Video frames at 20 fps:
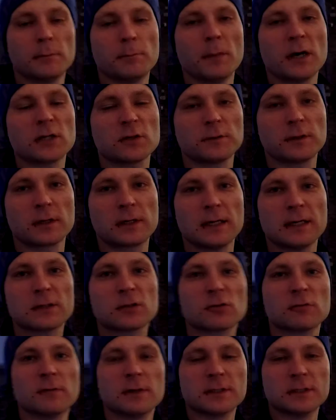Much of the
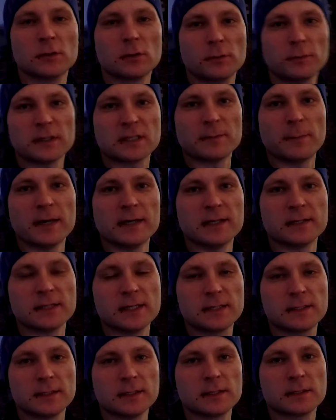castle was ruined by the
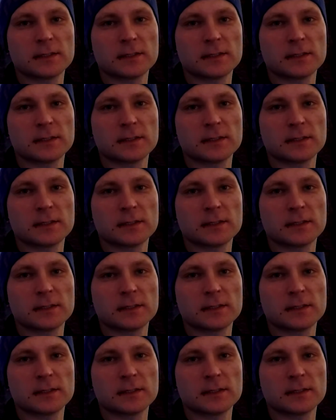16th